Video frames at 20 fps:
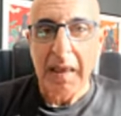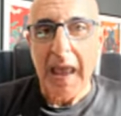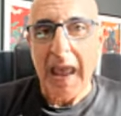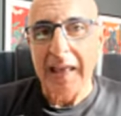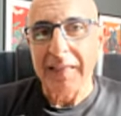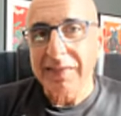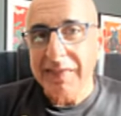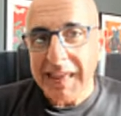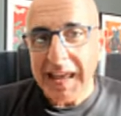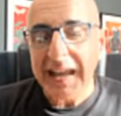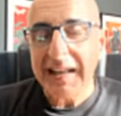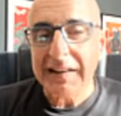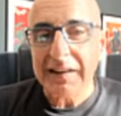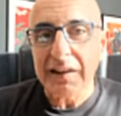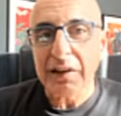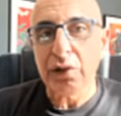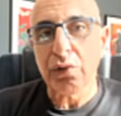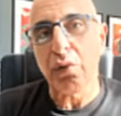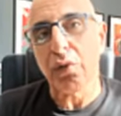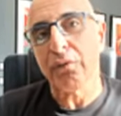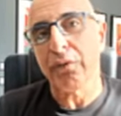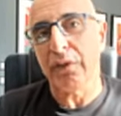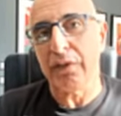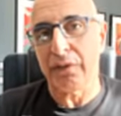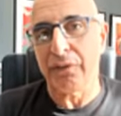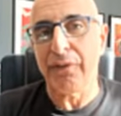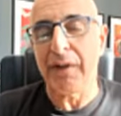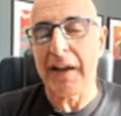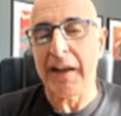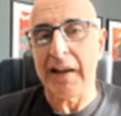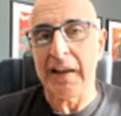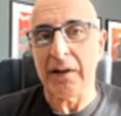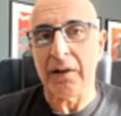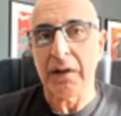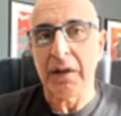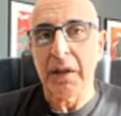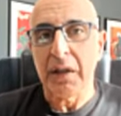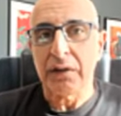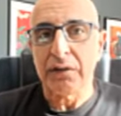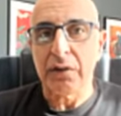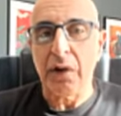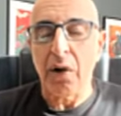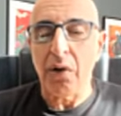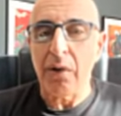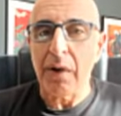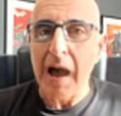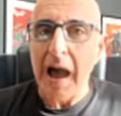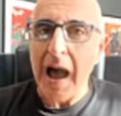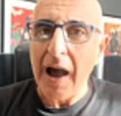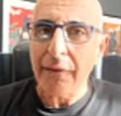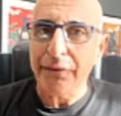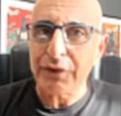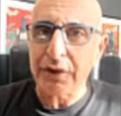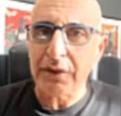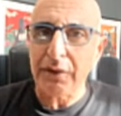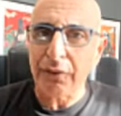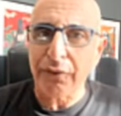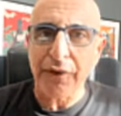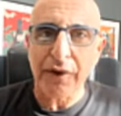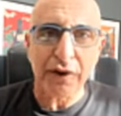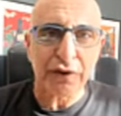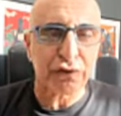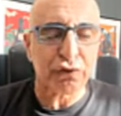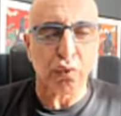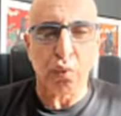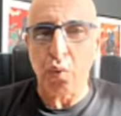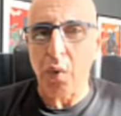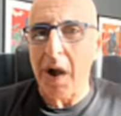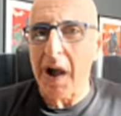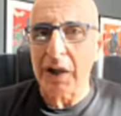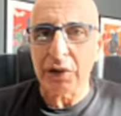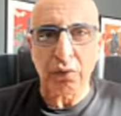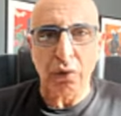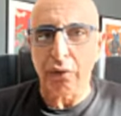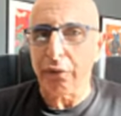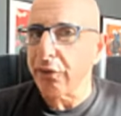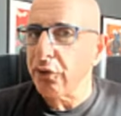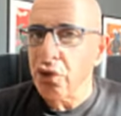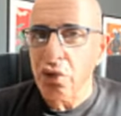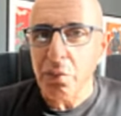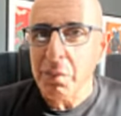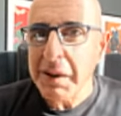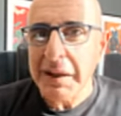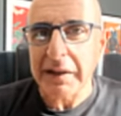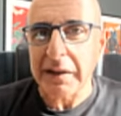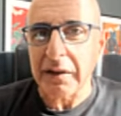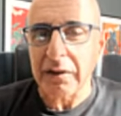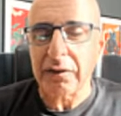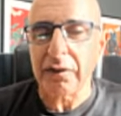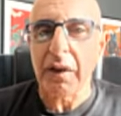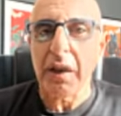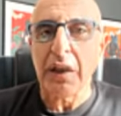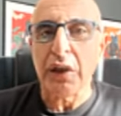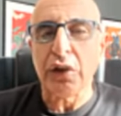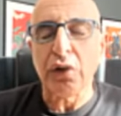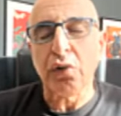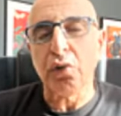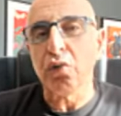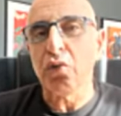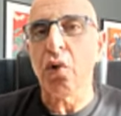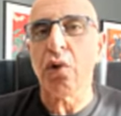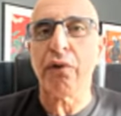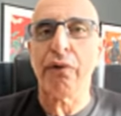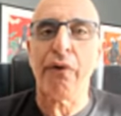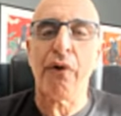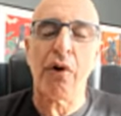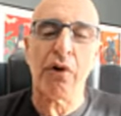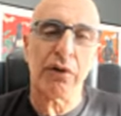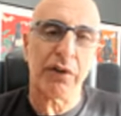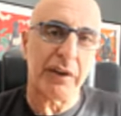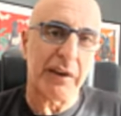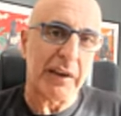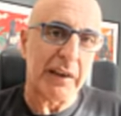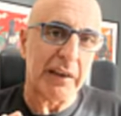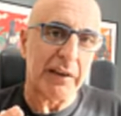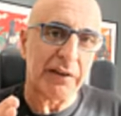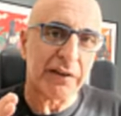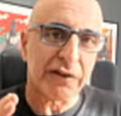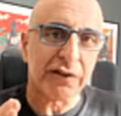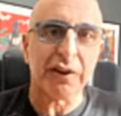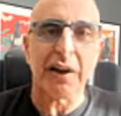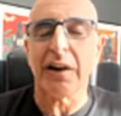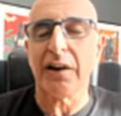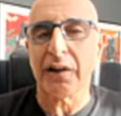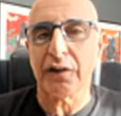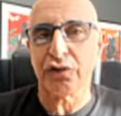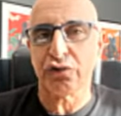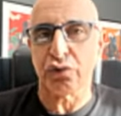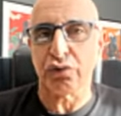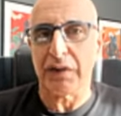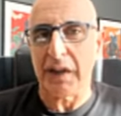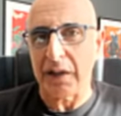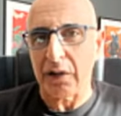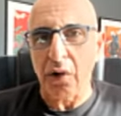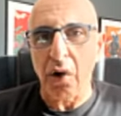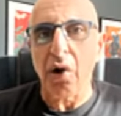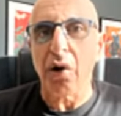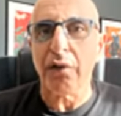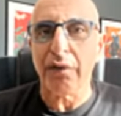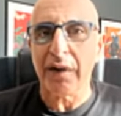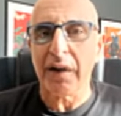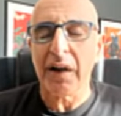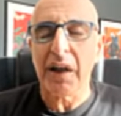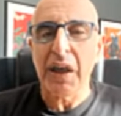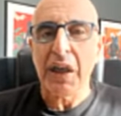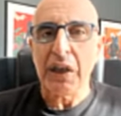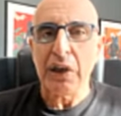And then you look for the failure. So after the first one or few minutes, you look for the sellers to take over.